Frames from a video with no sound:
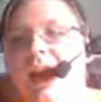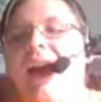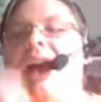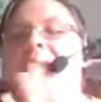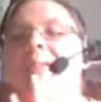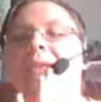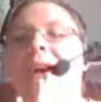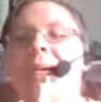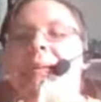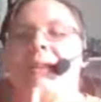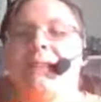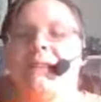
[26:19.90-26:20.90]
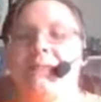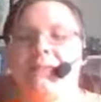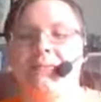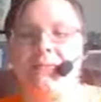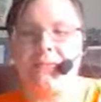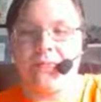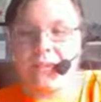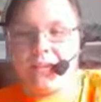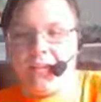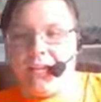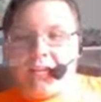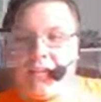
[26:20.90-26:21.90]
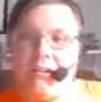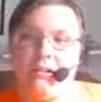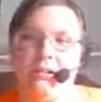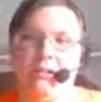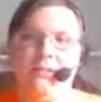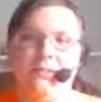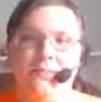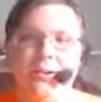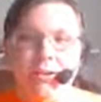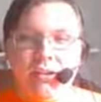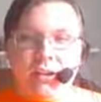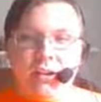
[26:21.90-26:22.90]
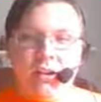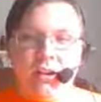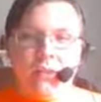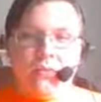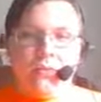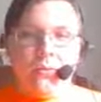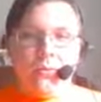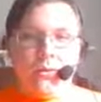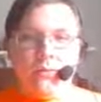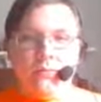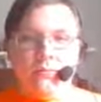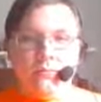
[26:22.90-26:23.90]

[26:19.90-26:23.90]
I promise. Your testimony again, if you would.